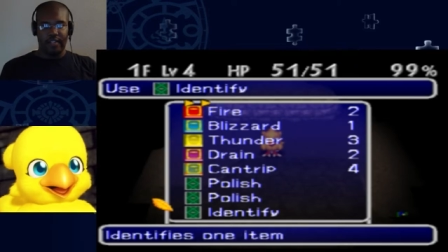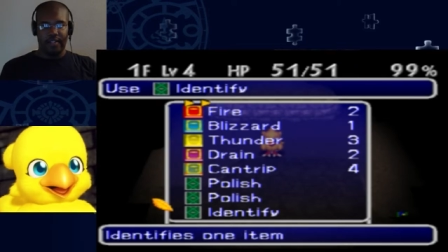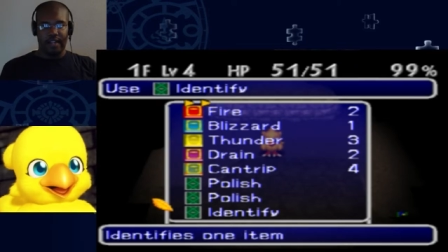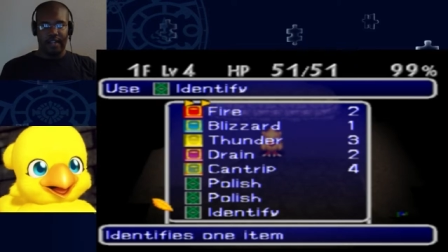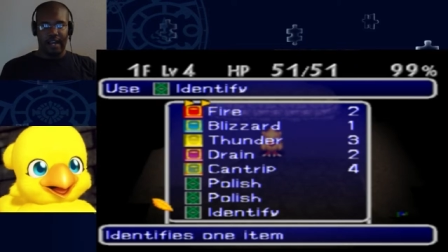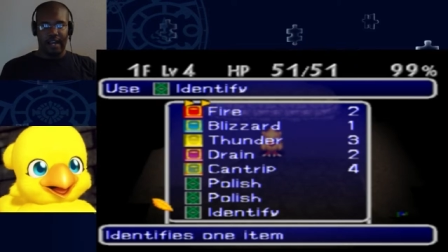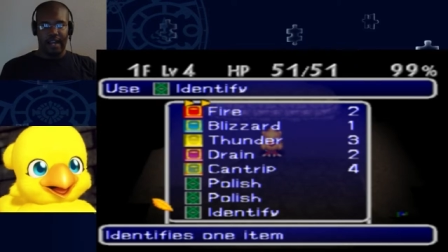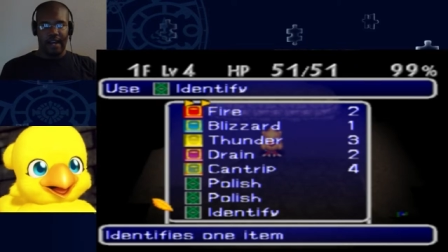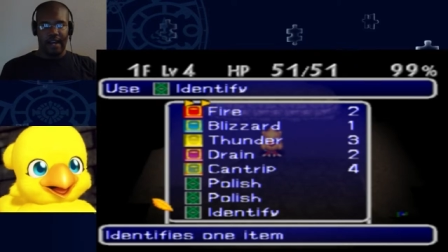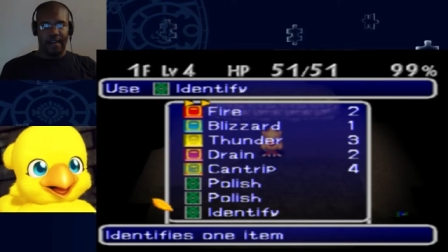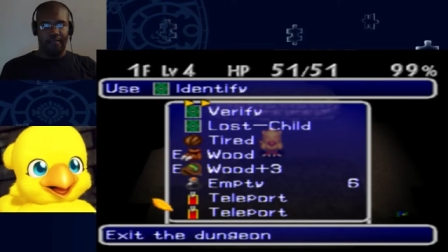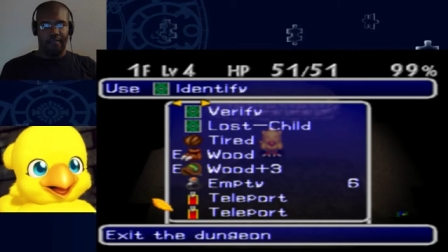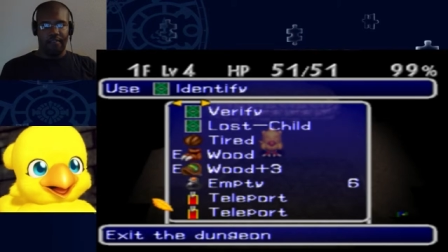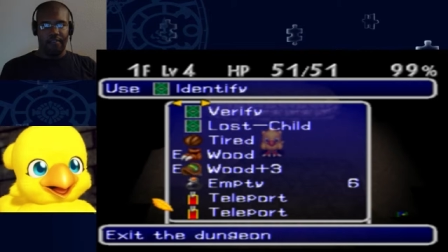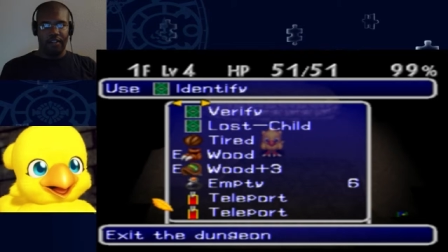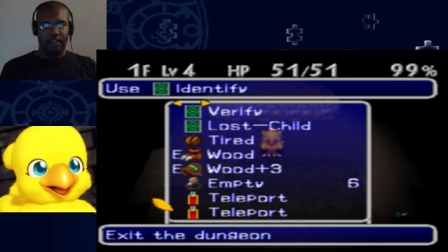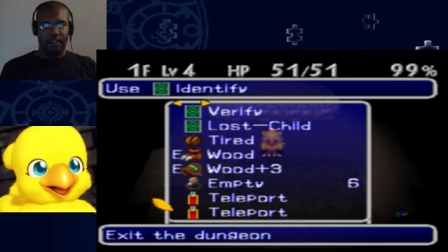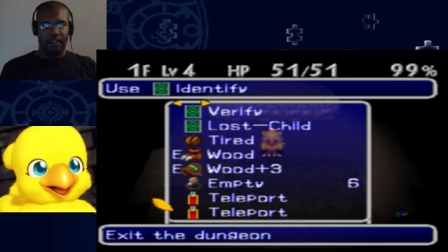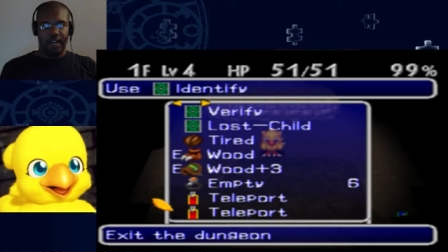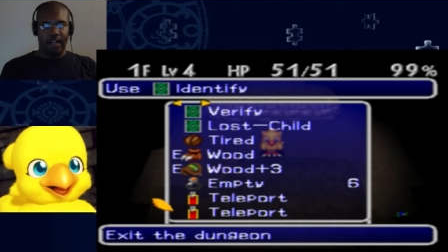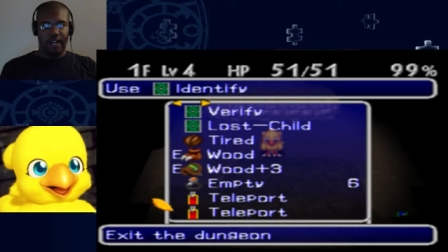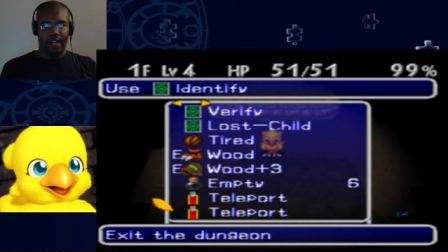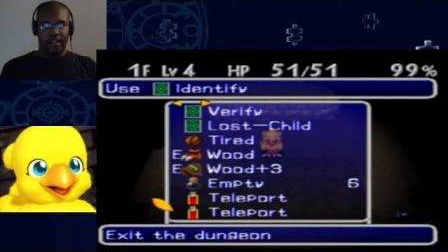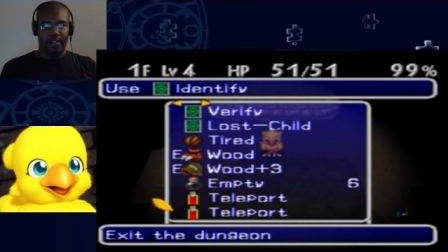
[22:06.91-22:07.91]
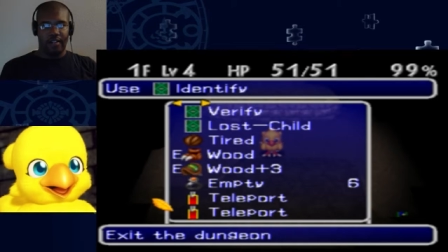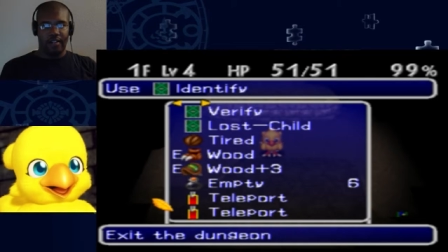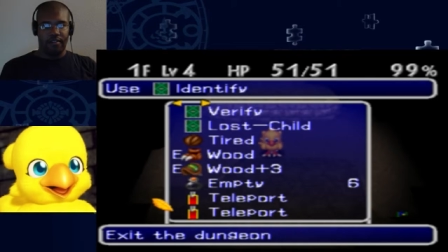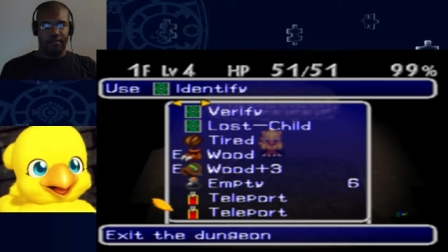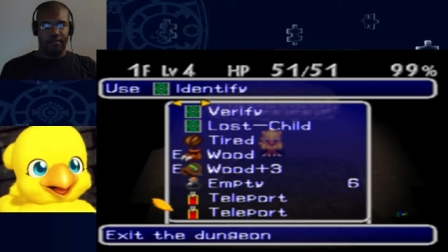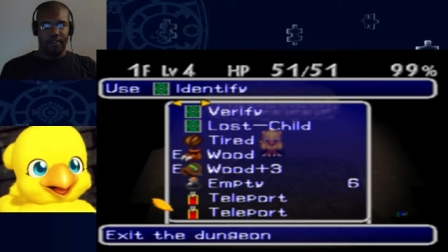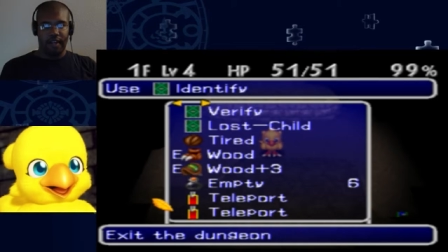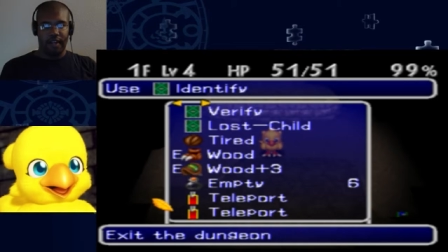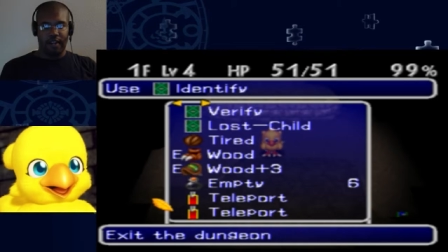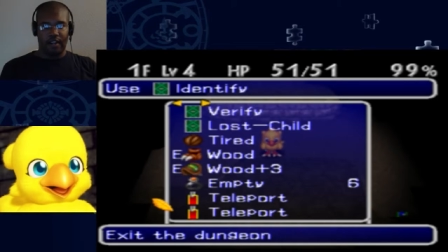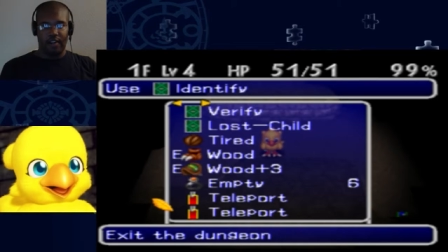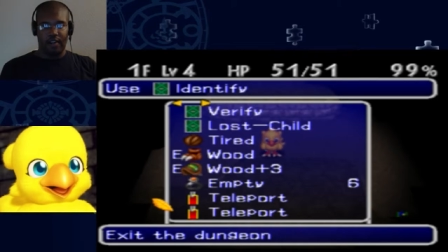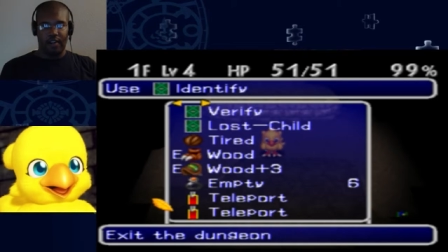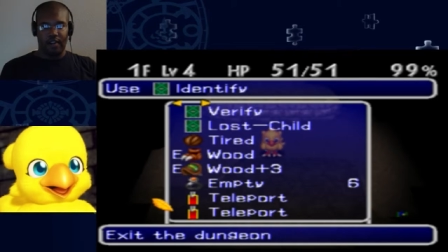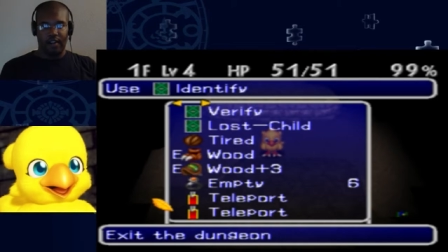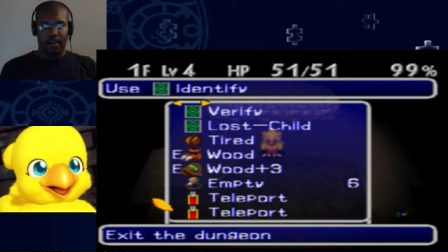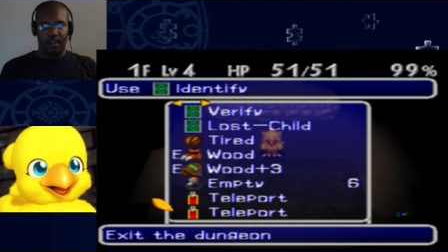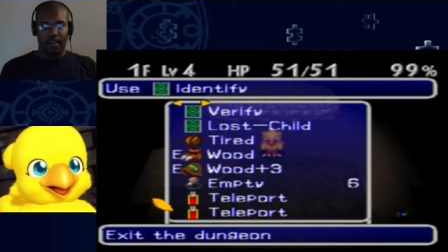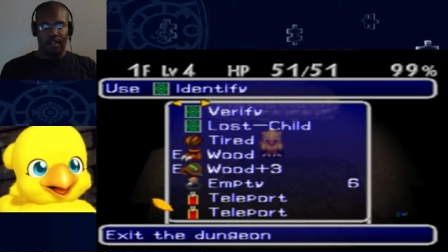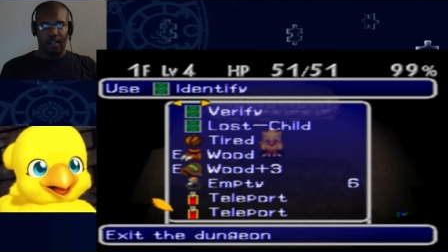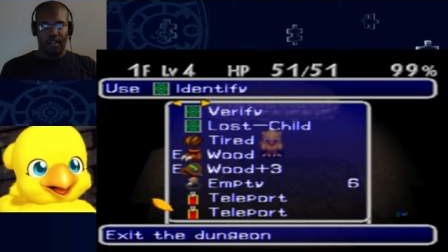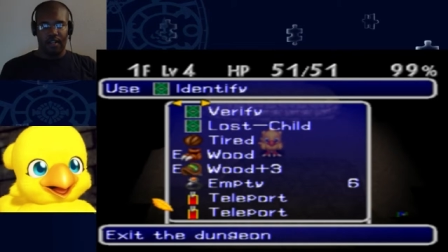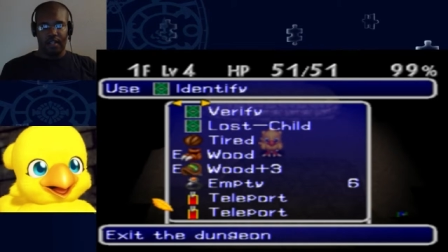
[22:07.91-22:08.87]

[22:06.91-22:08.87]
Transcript: to have. Another identify card.